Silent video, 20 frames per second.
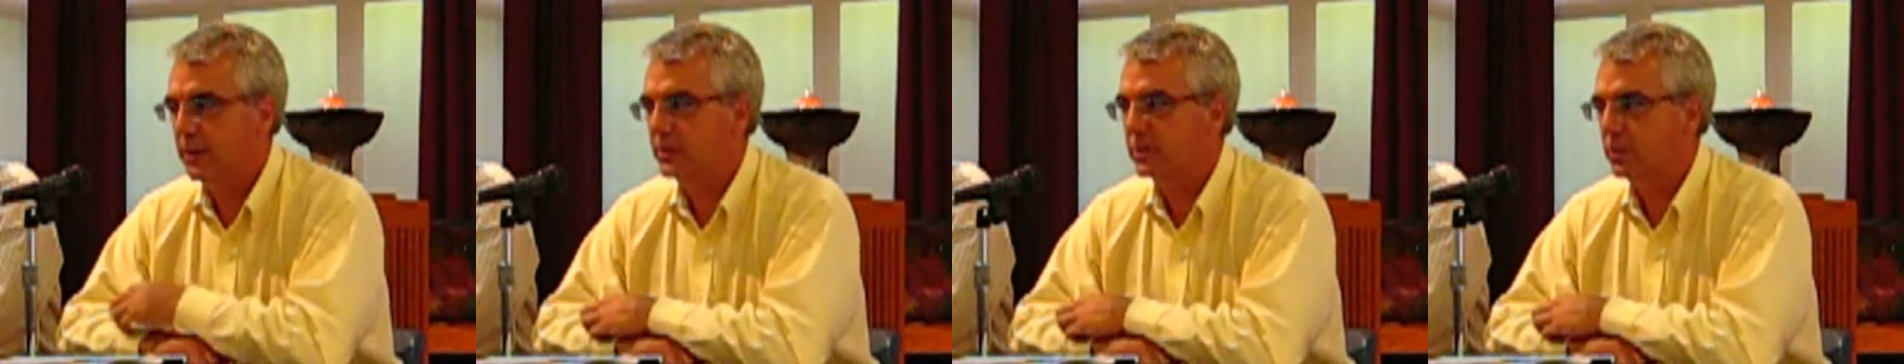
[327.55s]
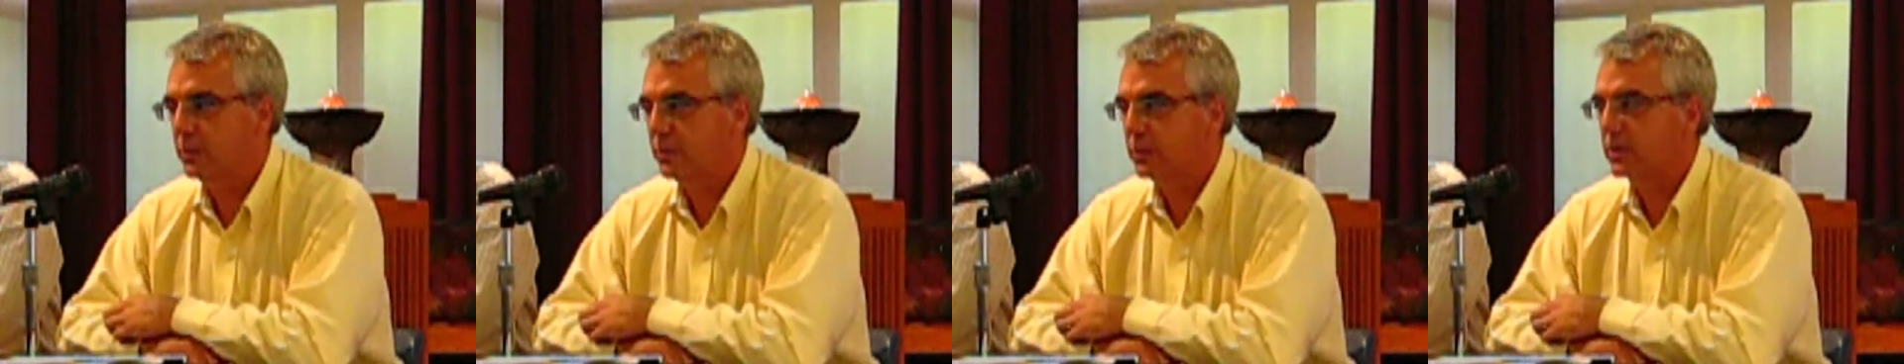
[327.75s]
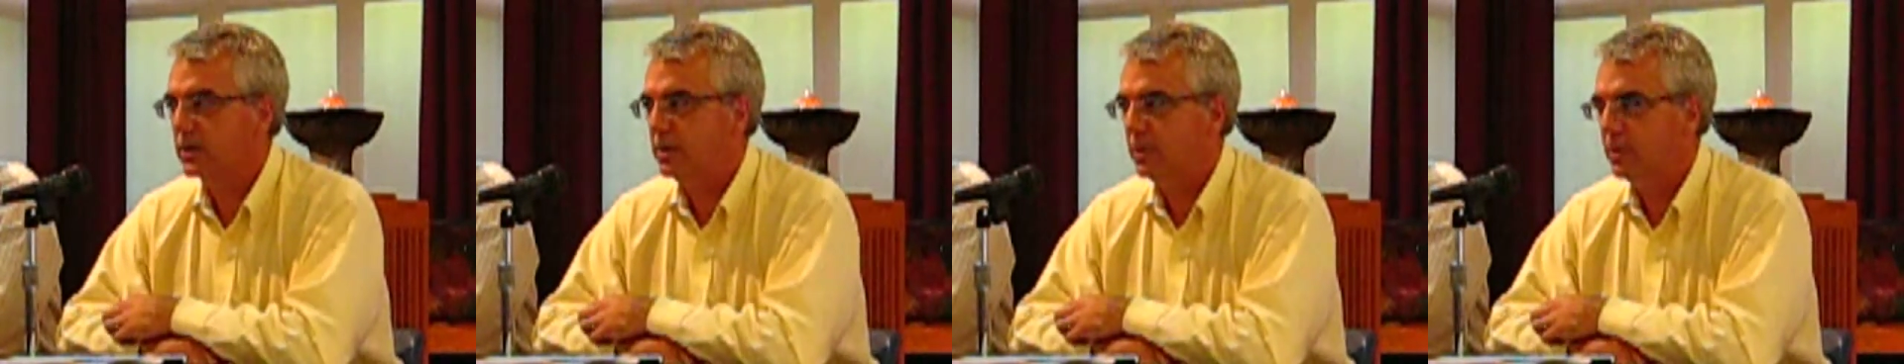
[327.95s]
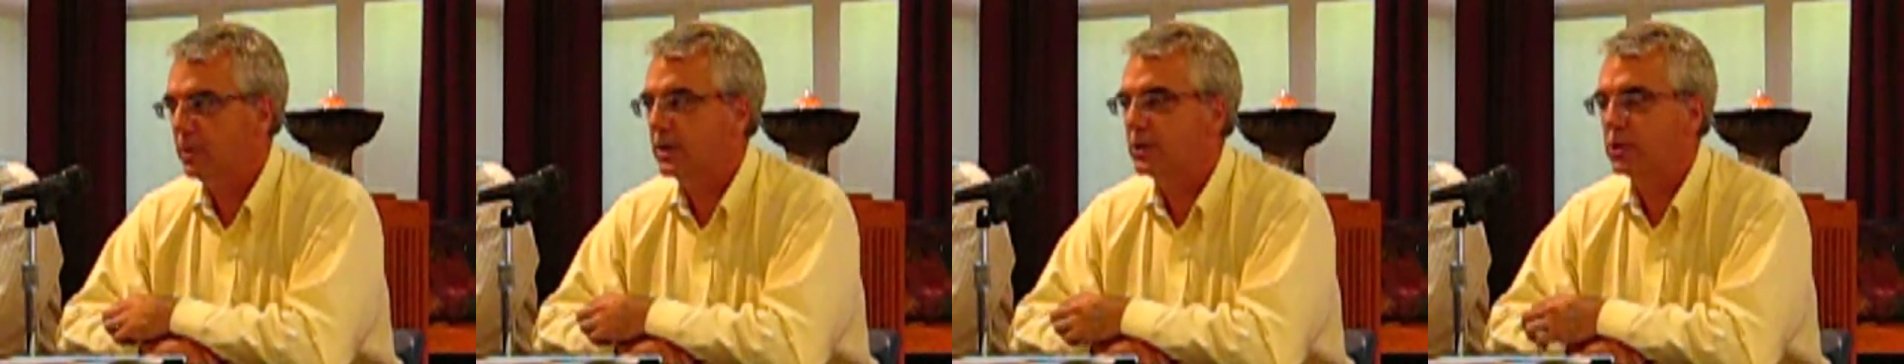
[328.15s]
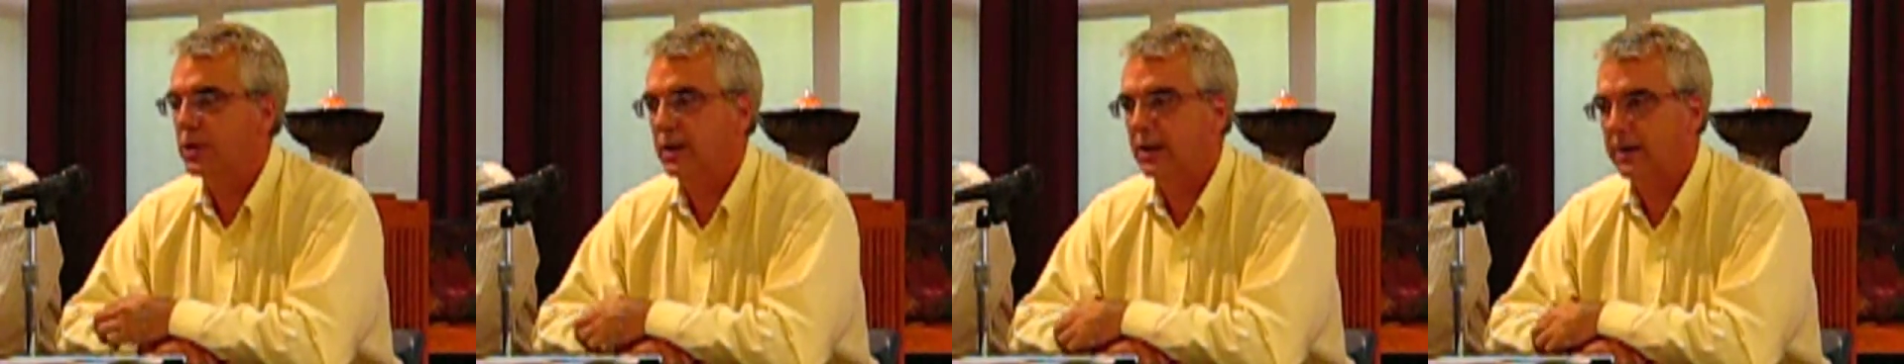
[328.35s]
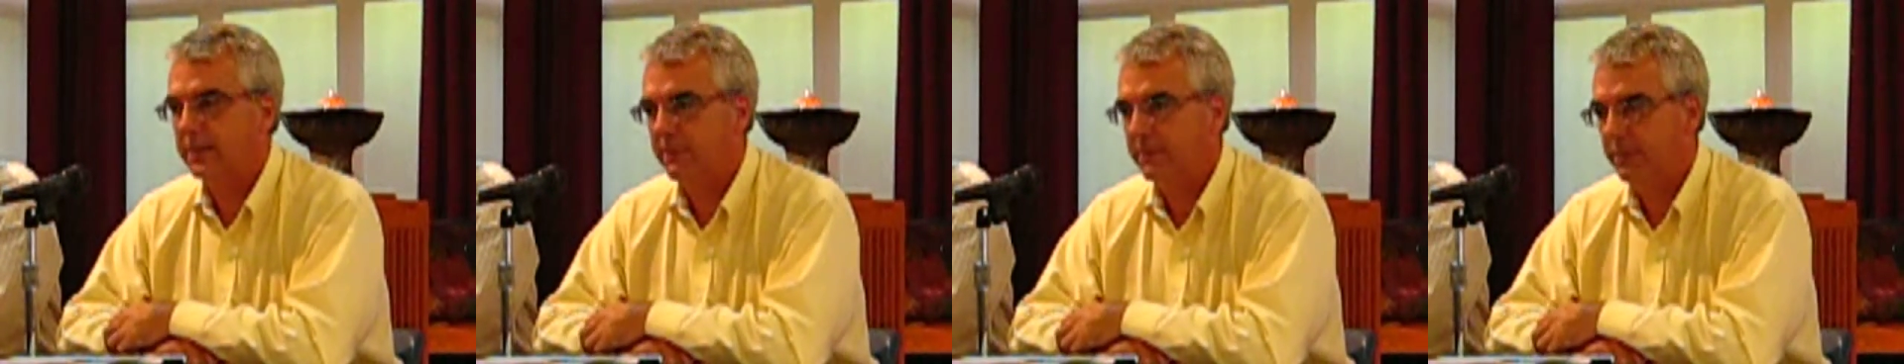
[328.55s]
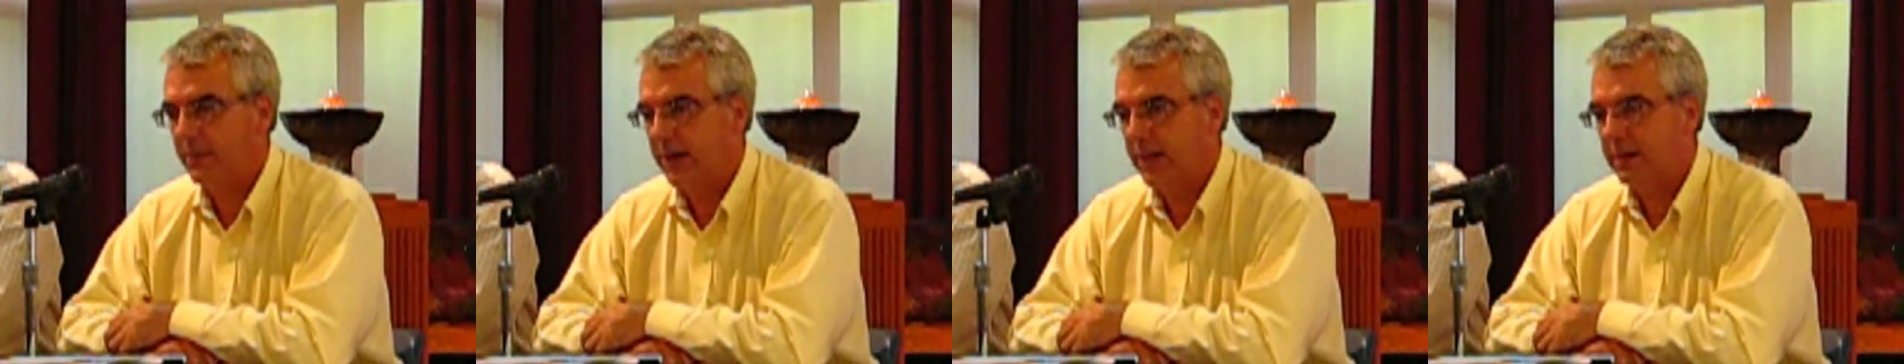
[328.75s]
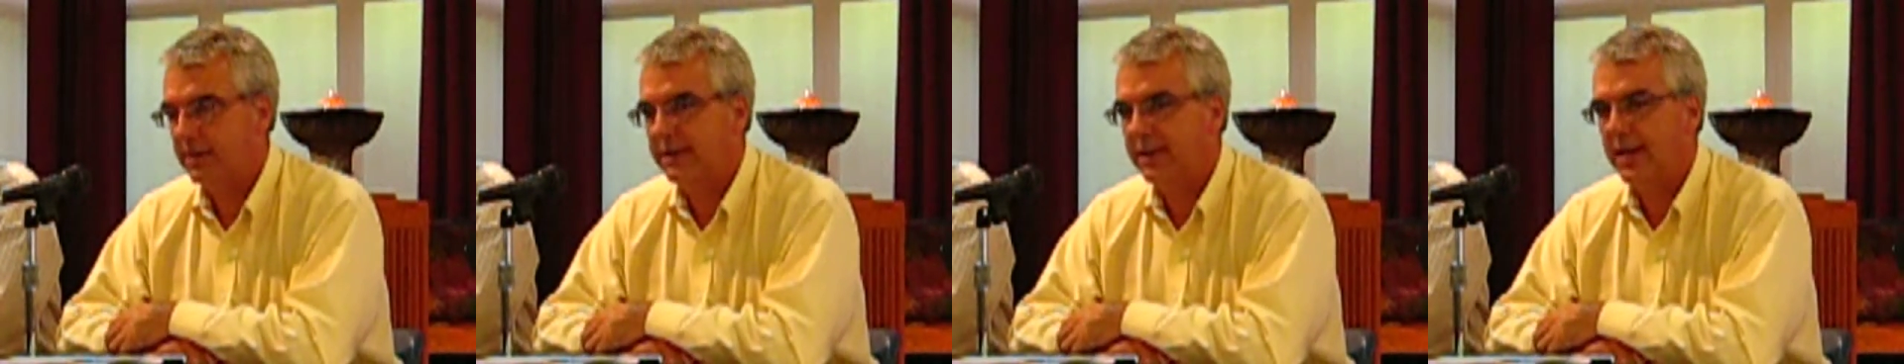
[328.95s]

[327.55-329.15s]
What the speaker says: a Social Security check of about